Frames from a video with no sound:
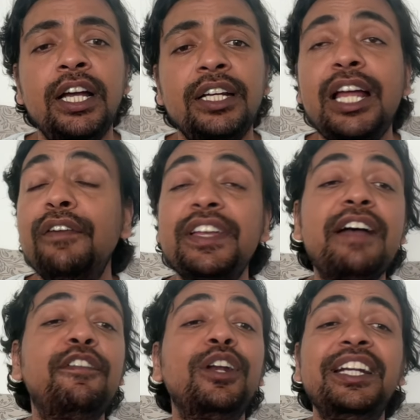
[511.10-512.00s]
Now we
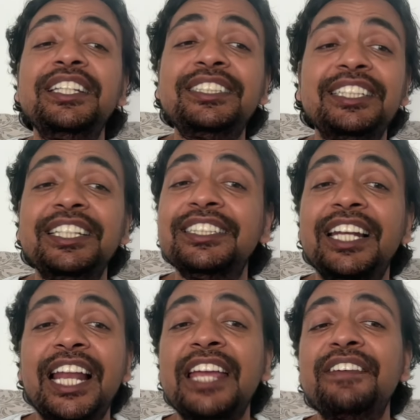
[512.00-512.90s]
have already seen the
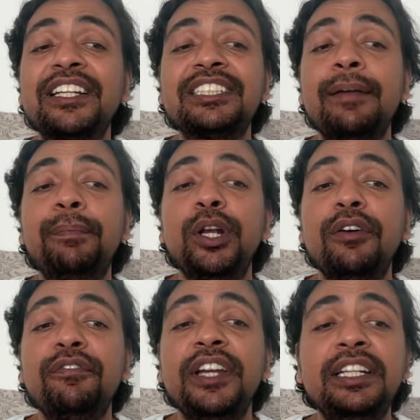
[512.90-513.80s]
live example
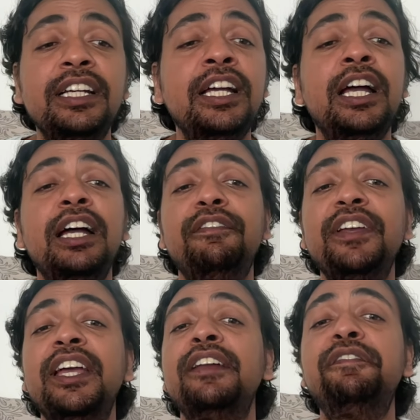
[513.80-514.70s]
of it,
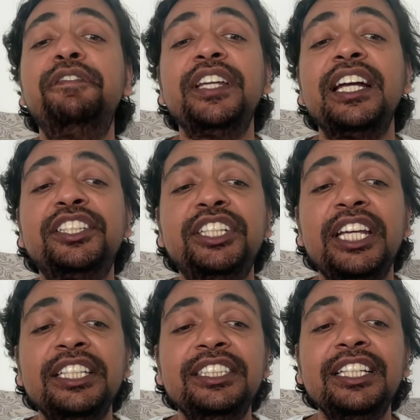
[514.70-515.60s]
where we are
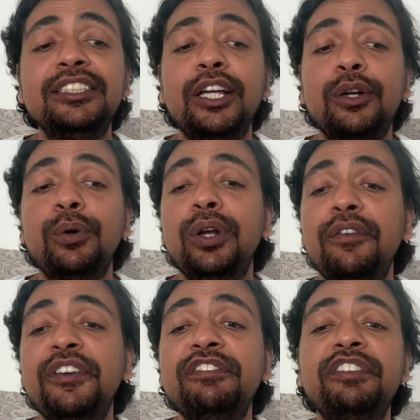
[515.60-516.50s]
changing the role
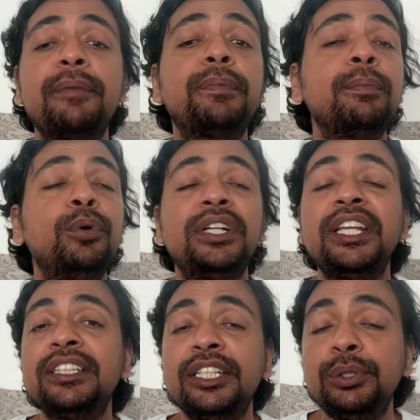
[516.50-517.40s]
of it. We are
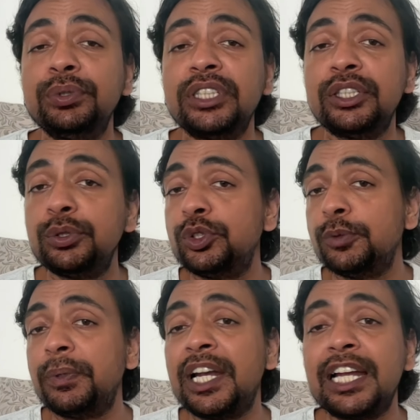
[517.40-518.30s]
promoting the user to
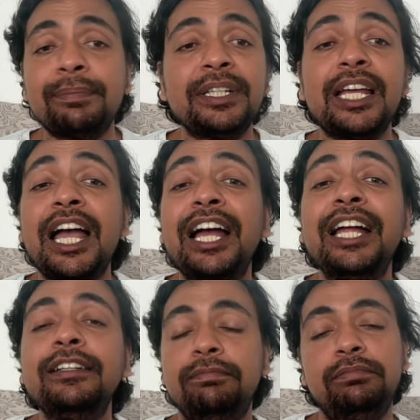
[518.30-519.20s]
super admin,
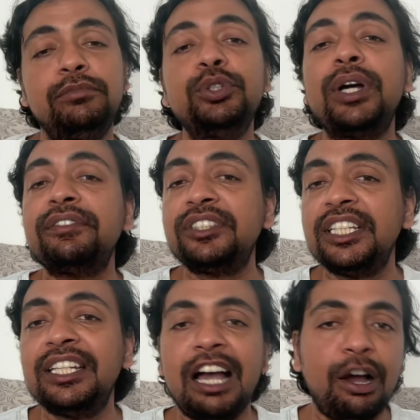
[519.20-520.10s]
and you have
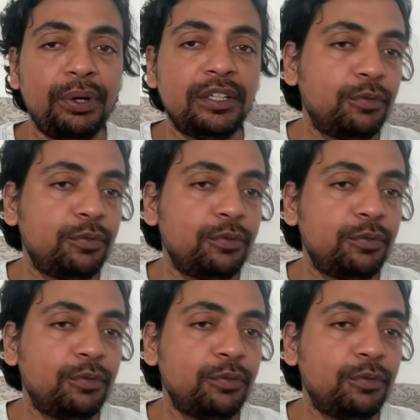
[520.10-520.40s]
seen how it